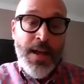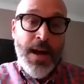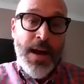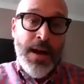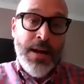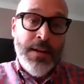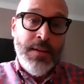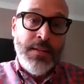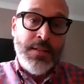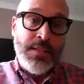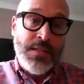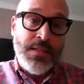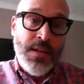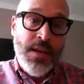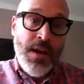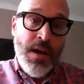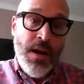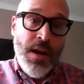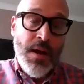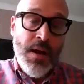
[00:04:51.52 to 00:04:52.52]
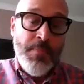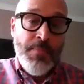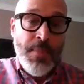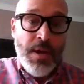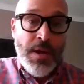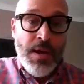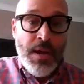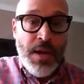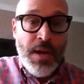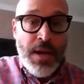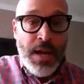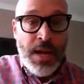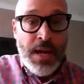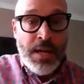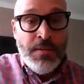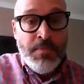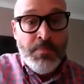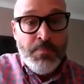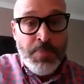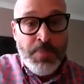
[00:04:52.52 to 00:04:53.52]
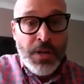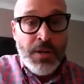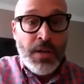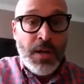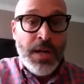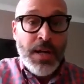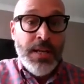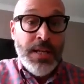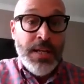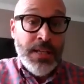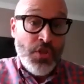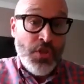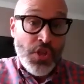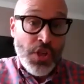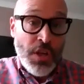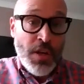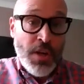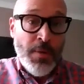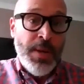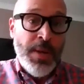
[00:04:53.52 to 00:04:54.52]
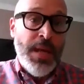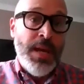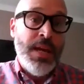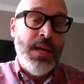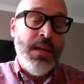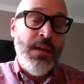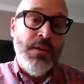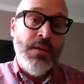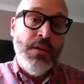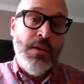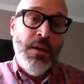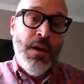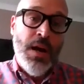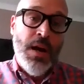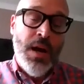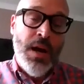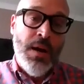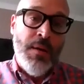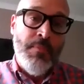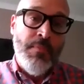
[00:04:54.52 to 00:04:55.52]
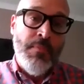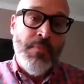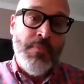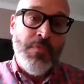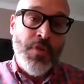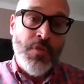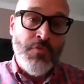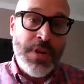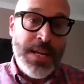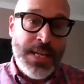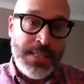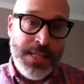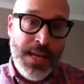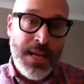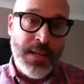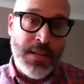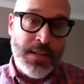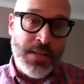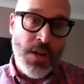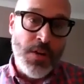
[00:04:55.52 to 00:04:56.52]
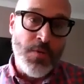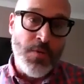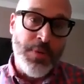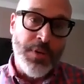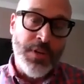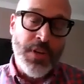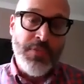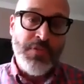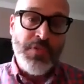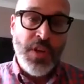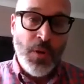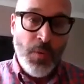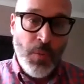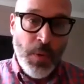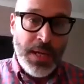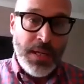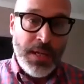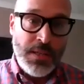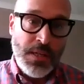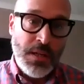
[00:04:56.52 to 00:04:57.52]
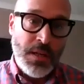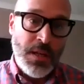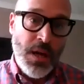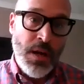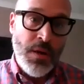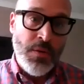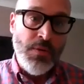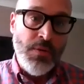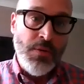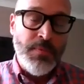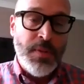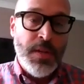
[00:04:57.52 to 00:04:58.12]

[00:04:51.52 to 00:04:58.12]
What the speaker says: And in Berlin, in Germany, the retailers opened a few weeks ago.